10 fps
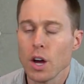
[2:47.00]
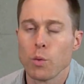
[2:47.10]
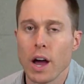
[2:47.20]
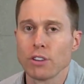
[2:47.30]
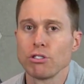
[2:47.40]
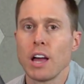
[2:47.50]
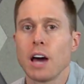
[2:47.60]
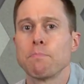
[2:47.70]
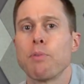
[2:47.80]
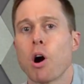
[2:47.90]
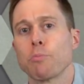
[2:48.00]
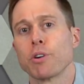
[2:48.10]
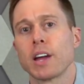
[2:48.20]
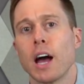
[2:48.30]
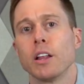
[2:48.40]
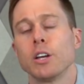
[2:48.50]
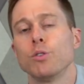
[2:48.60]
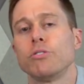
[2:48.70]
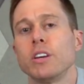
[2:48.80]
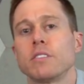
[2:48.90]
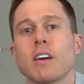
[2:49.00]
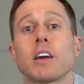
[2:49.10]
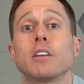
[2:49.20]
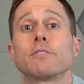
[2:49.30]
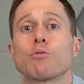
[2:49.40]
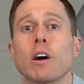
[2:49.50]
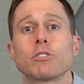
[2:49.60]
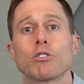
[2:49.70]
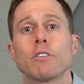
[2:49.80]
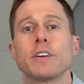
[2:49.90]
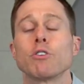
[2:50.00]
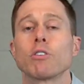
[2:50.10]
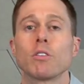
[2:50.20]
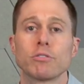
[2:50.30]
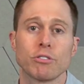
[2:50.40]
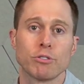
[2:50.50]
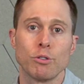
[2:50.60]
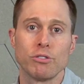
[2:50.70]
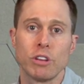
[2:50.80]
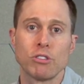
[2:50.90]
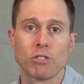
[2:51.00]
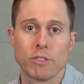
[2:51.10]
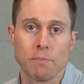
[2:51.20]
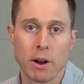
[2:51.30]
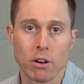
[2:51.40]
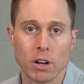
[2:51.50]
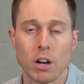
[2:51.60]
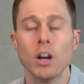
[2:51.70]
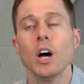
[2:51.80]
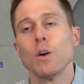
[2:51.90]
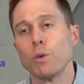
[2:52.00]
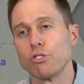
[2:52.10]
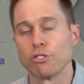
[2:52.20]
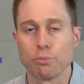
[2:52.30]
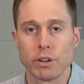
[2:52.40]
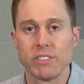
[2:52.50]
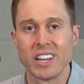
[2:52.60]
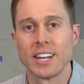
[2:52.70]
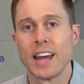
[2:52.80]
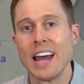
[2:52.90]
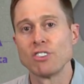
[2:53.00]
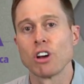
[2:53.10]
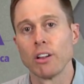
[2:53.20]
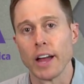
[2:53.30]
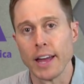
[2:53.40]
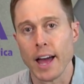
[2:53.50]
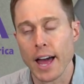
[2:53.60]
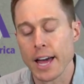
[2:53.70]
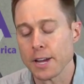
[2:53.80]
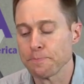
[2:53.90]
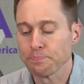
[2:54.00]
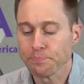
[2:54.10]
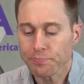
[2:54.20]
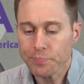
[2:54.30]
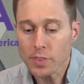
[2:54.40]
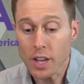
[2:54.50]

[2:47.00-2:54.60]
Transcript: We actually had Barbara Kelley, who's the executive director of Hearing Loss Association of America, which is abbreviated HLAA. I